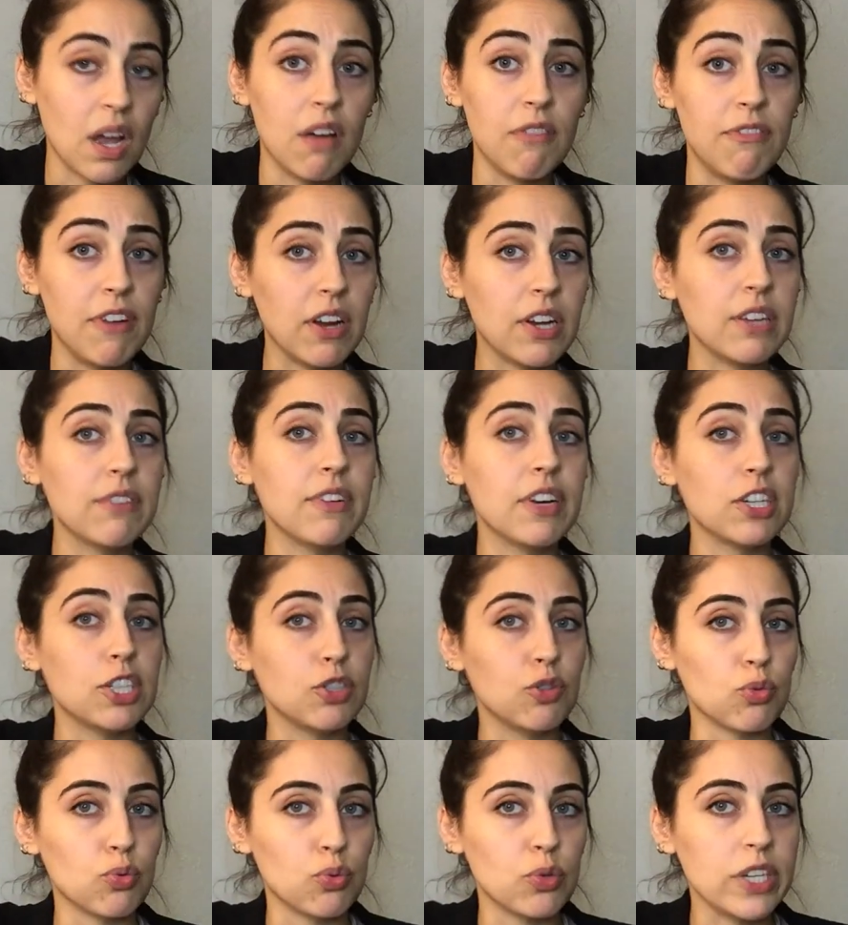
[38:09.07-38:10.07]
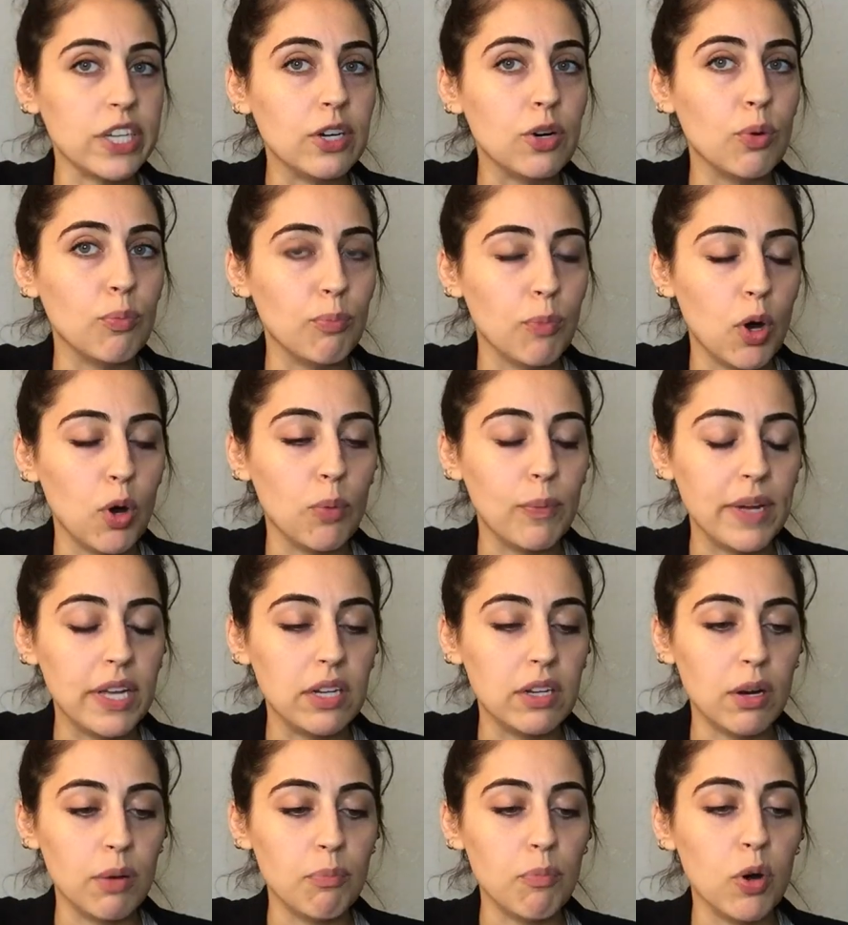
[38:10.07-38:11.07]
a very, very real
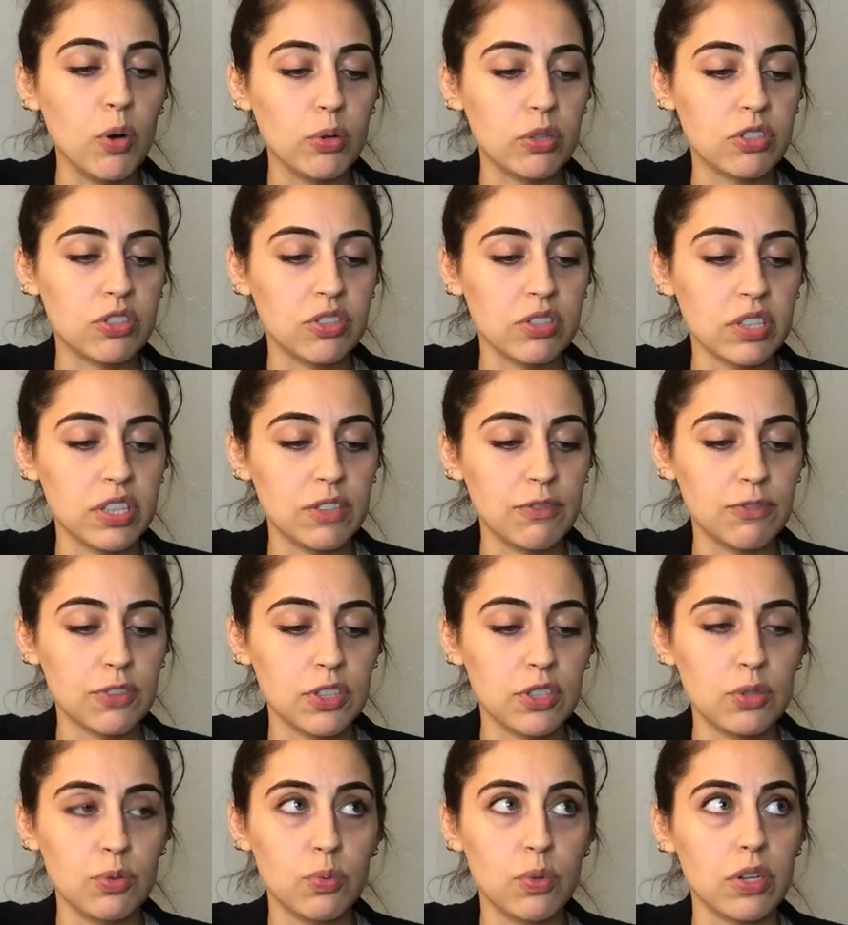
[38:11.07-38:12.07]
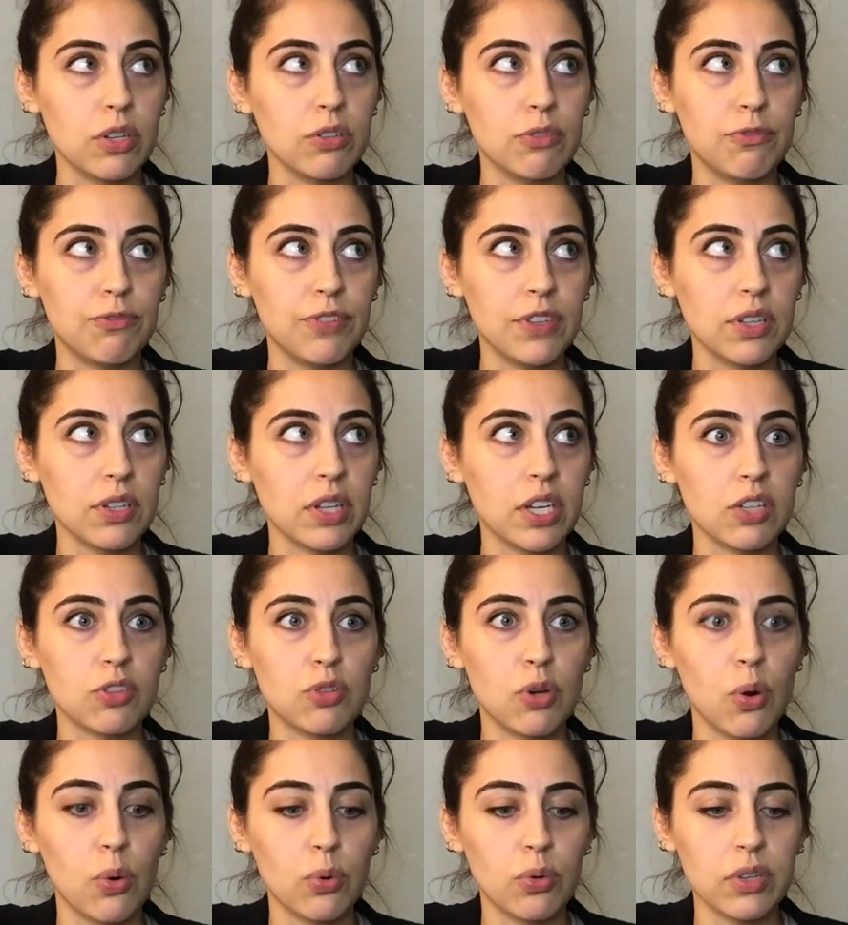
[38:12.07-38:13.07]
moment emotionally for you where you feel like
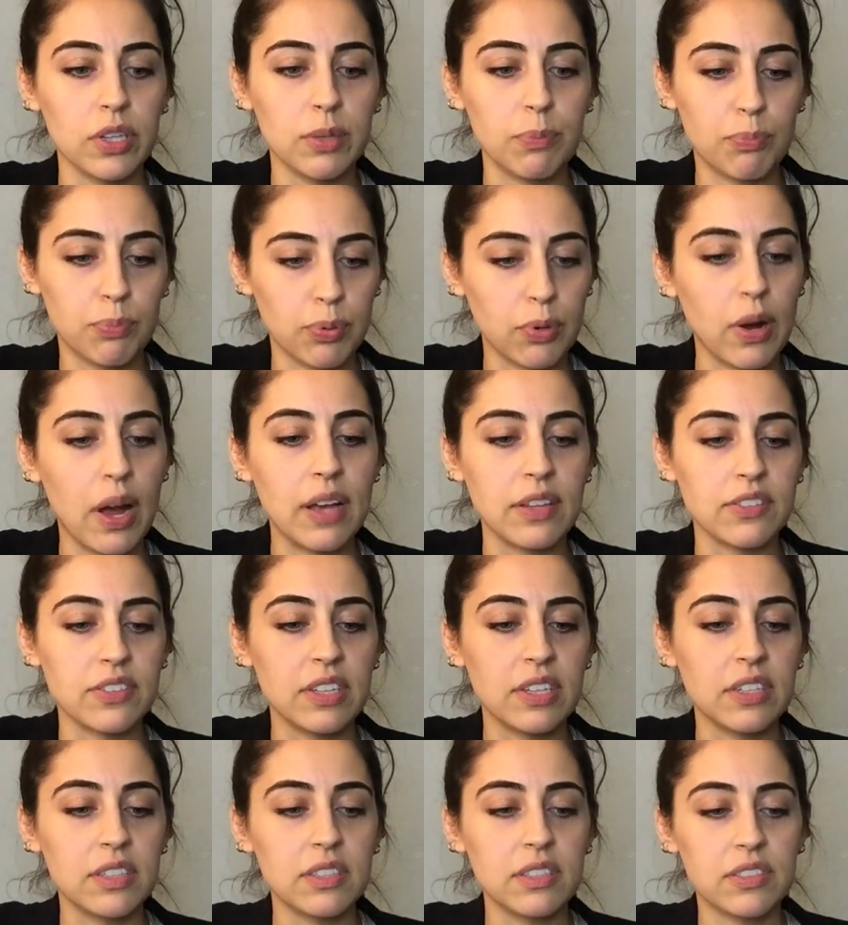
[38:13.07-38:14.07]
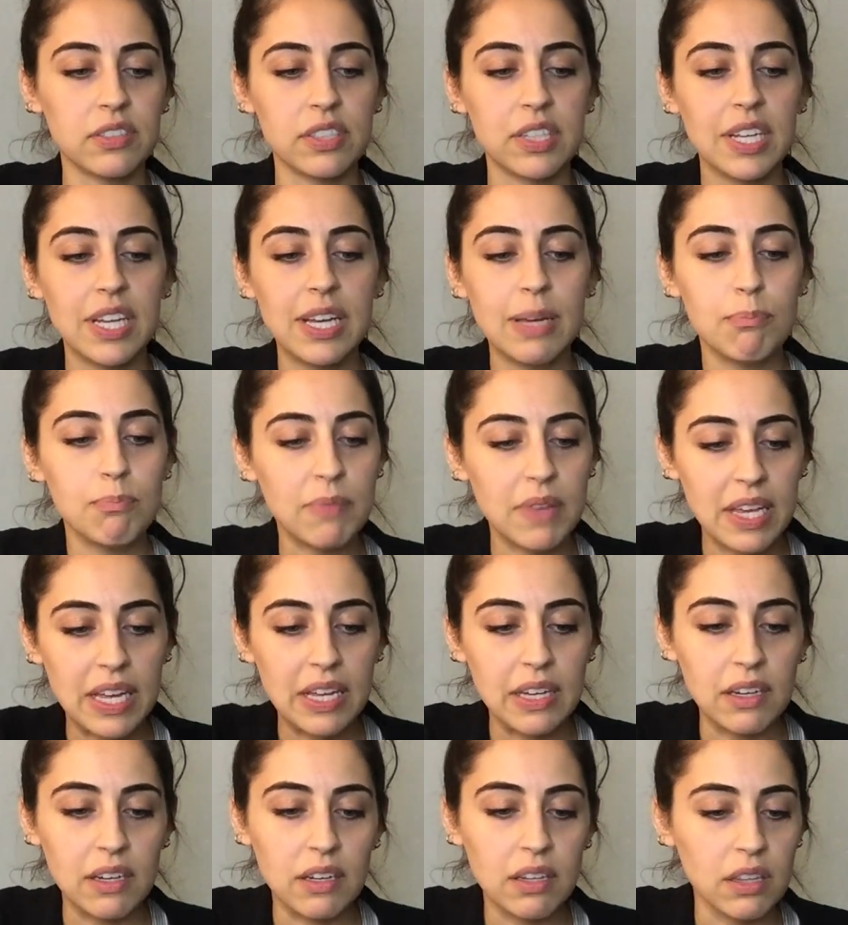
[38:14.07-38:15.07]
totally present
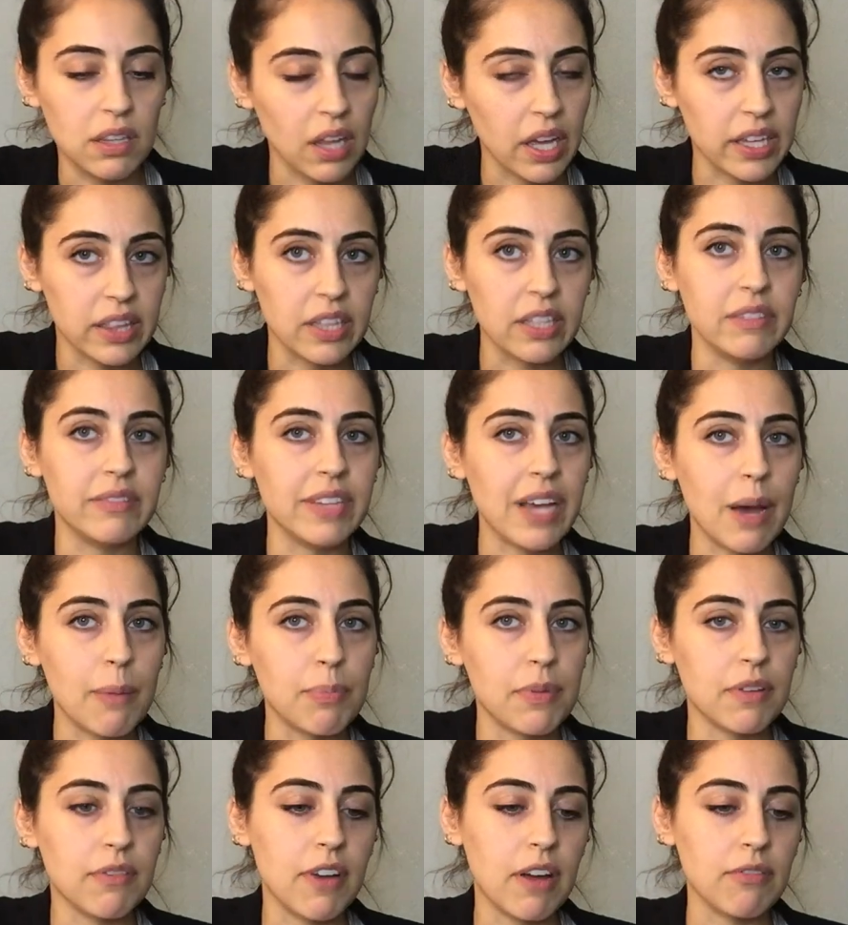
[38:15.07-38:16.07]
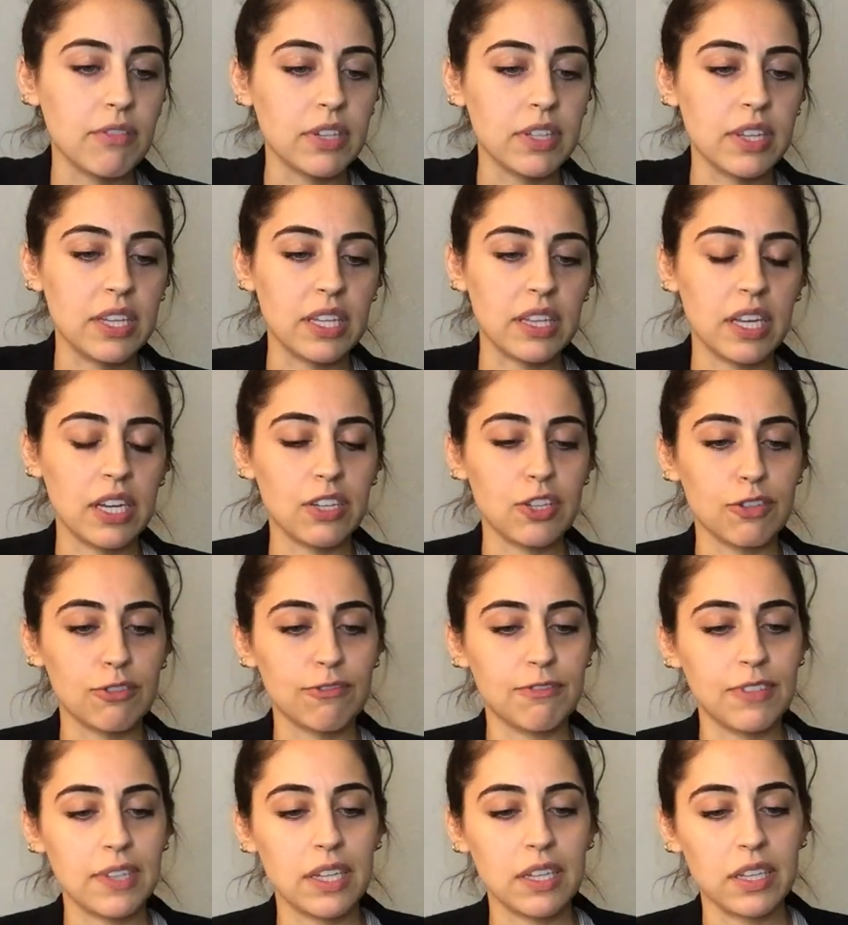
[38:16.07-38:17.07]
in like the depth of everything that you're
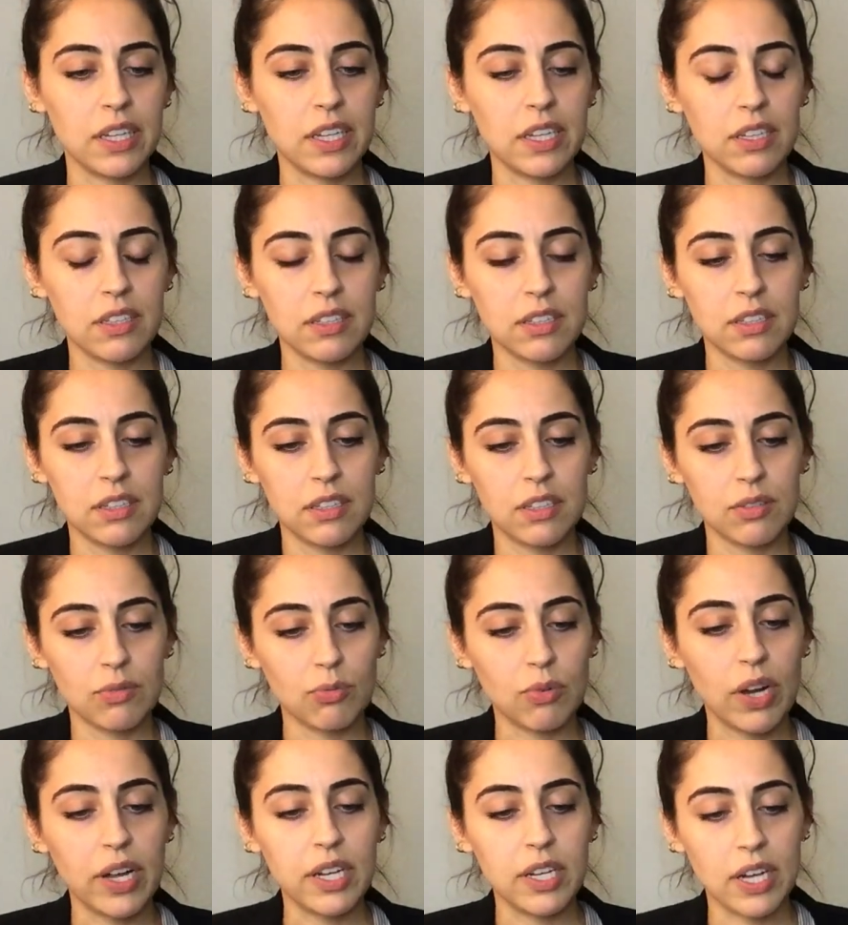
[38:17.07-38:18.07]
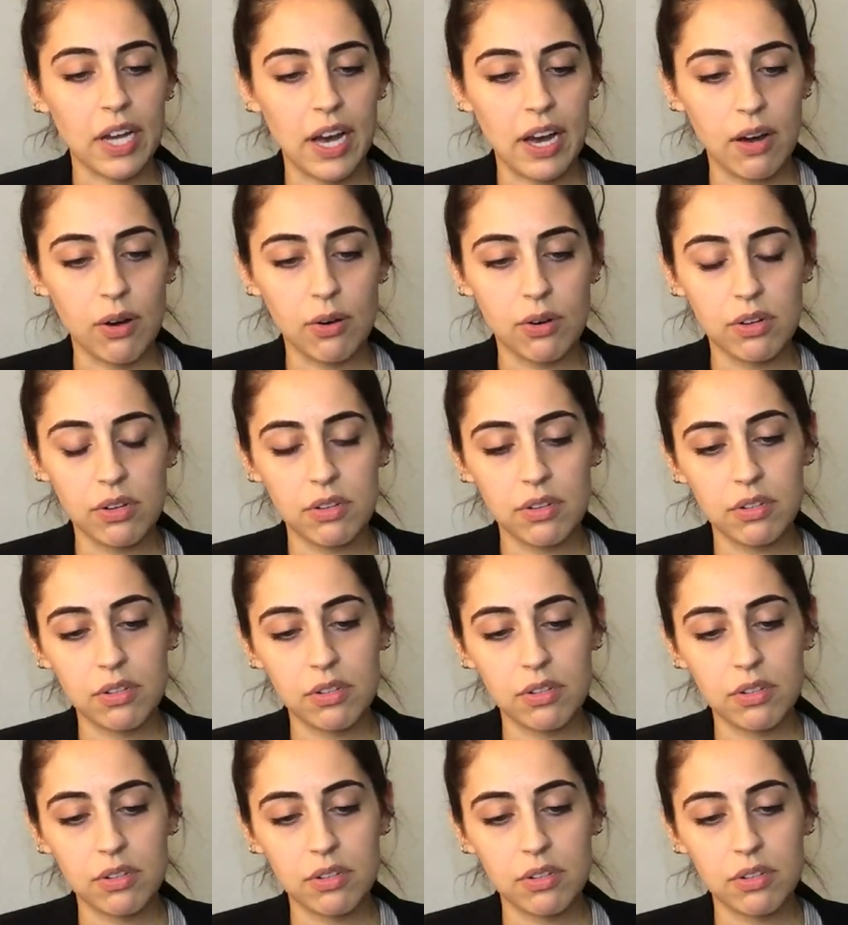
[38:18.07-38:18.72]
feeling right now.